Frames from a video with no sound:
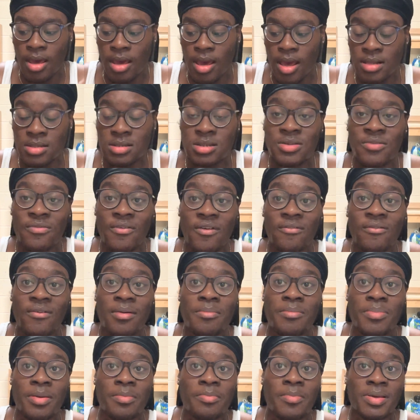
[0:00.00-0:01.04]
And this is a very
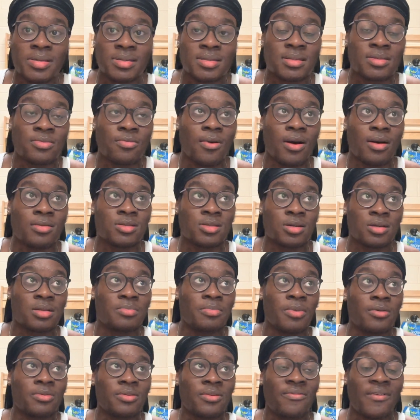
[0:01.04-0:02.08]
big basis of what I was talking
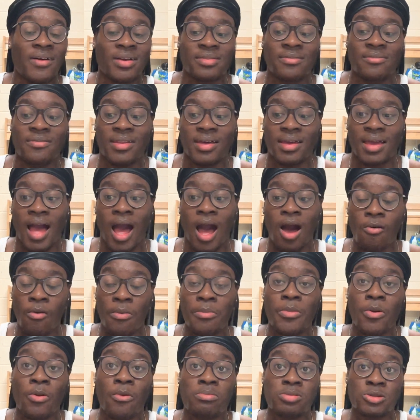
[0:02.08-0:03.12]
about, with the fact of like how
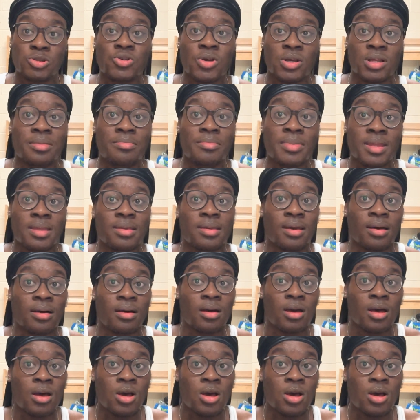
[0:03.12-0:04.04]
women were portrayed in media